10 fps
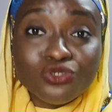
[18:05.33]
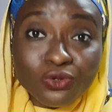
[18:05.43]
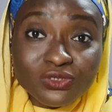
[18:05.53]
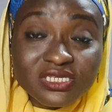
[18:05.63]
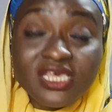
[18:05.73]

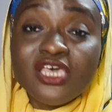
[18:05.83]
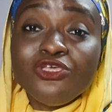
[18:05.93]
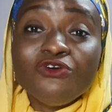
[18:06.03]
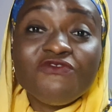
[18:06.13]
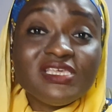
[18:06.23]
don't,
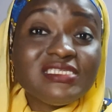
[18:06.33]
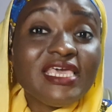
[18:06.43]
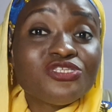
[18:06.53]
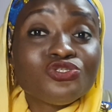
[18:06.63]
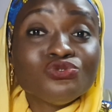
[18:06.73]
your face
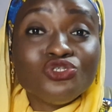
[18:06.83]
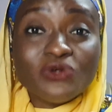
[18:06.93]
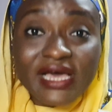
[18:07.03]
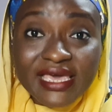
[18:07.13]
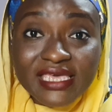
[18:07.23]
gets too
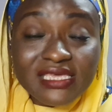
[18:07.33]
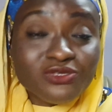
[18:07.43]
dry.